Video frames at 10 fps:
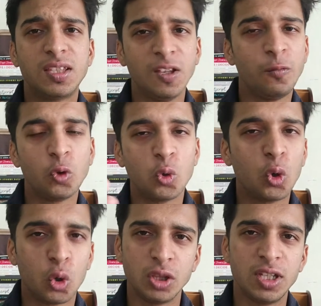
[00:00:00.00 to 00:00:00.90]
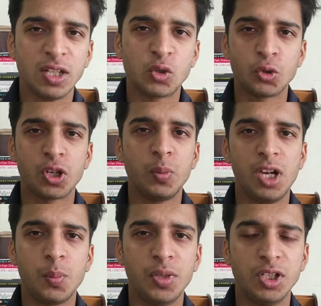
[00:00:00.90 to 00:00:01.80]
if you go on their social
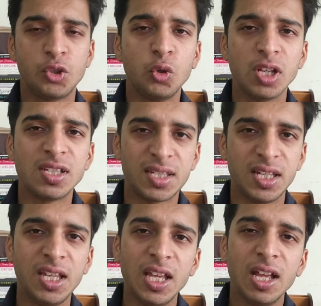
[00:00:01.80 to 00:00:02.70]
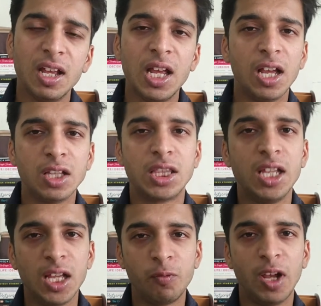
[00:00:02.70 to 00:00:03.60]
media pages, you can see
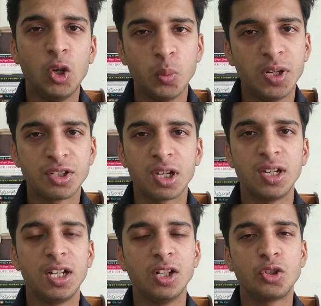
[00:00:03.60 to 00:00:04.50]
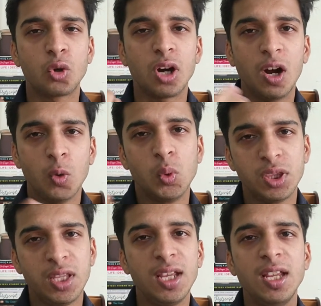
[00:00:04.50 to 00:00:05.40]
their value-based articles, or how
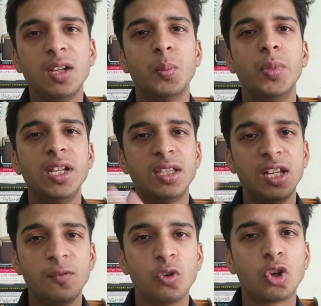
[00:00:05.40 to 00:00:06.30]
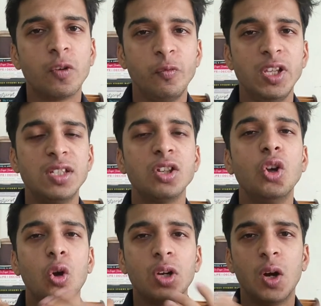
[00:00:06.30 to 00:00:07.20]
they make the infographics,
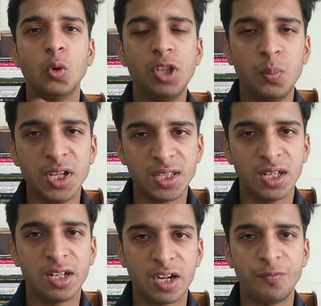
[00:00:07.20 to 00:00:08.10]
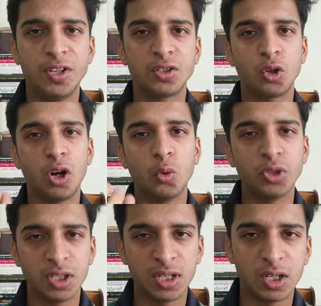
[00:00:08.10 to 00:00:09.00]
or how they make their graphics, or how
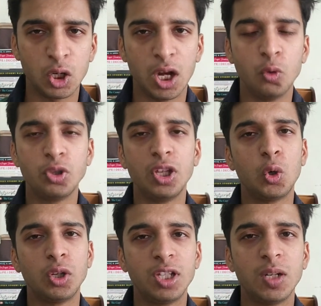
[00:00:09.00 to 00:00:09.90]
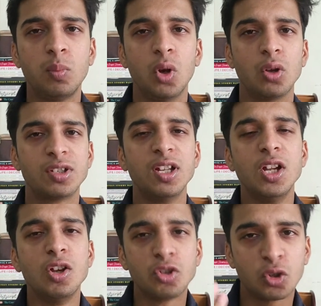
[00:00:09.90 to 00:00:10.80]
they wrote their blogs.
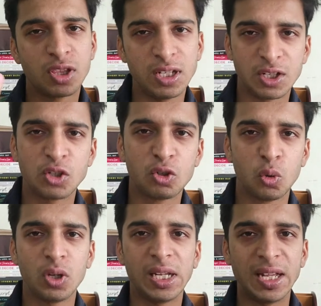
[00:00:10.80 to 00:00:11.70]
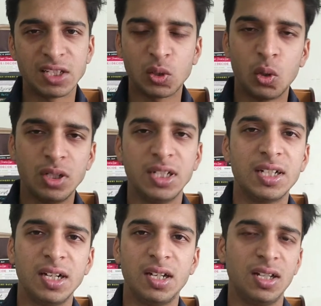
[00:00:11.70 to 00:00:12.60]
So this is known as a
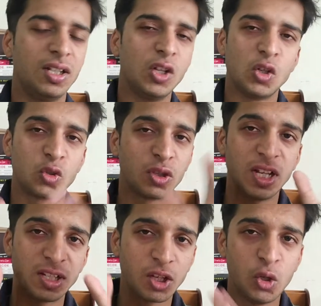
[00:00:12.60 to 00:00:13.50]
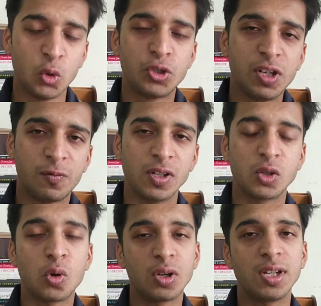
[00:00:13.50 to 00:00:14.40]
content writing. So there is a huge difference.
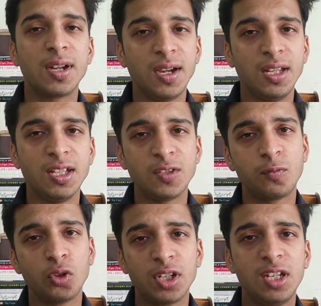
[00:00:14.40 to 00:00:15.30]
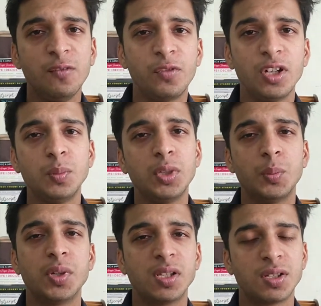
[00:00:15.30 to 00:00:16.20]
Content writing is for the different
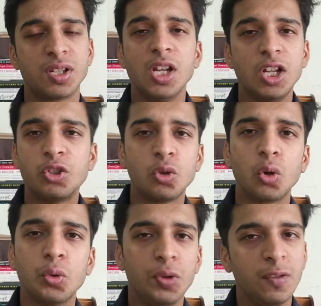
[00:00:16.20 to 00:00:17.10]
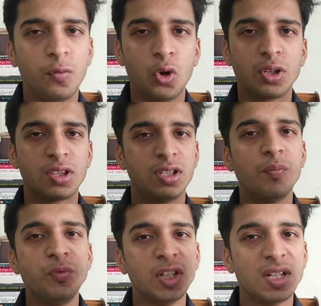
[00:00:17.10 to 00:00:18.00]
purposes. It's not only for the
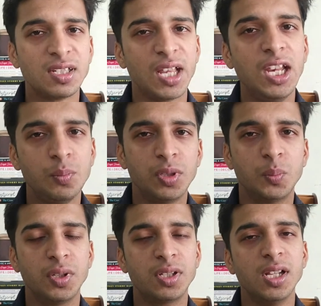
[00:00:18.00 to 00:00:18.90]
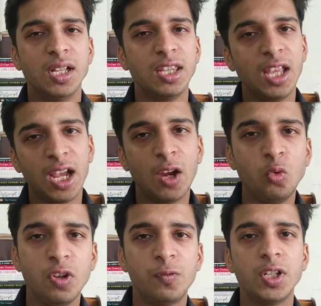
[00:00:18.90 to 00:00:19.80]
selling purpose. They
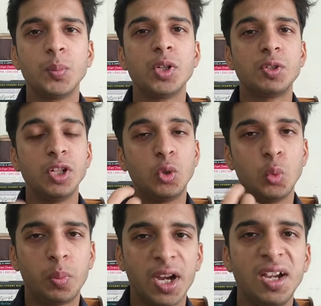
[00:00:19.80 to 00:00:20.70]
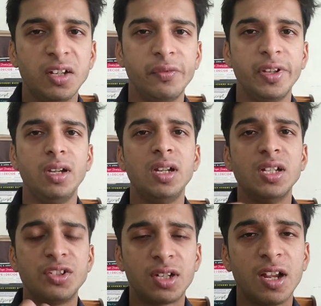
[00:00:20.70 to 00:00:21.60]
have different purpose to brand
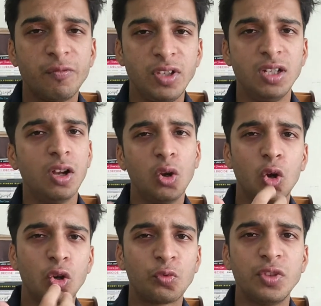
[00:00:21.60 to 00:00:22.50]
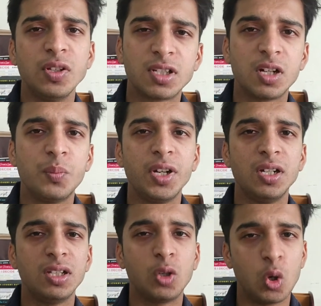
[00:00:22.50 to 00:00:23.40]
awareness, traffic, a lot of things come
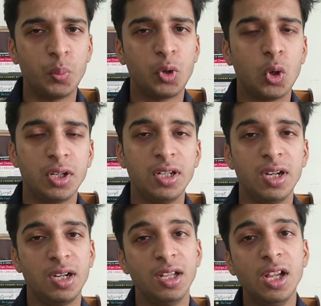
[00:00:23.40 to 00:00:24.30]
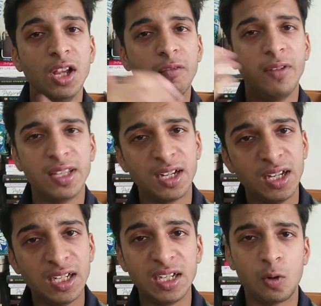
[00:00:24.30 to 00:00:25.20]
in the content writing. Whether
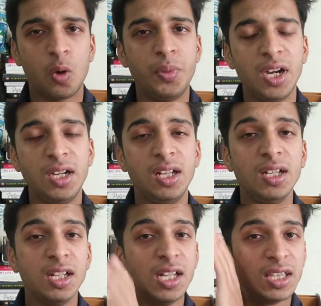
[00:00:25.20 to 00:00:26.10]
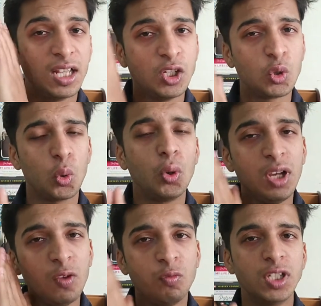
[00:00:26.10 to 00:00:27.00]
in copywriting, there is
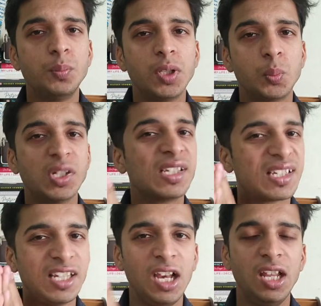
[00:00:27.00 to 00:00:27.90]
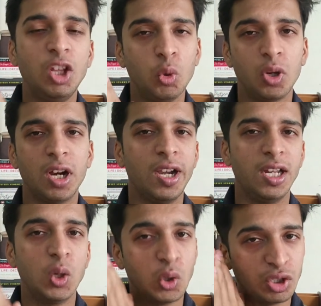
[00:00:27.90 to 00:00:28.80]
only one purpose: selling your
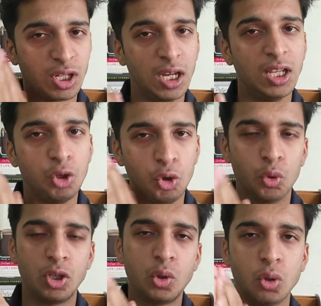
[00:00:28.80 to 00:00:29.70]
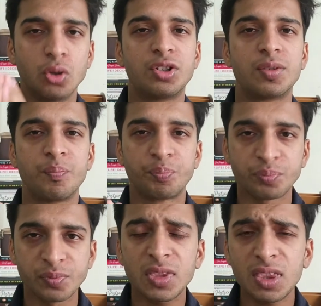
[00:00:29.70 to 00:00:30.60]
idea or selling your course.
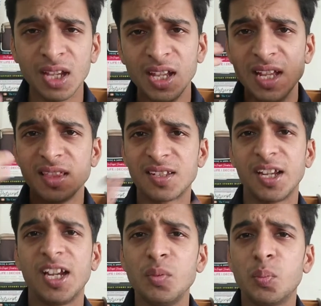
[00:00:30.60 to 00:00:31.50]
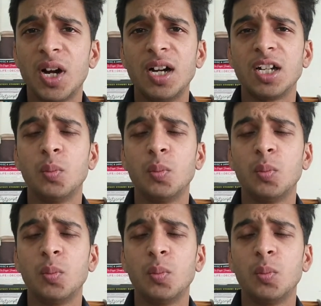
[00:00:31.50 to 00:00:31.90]
The second part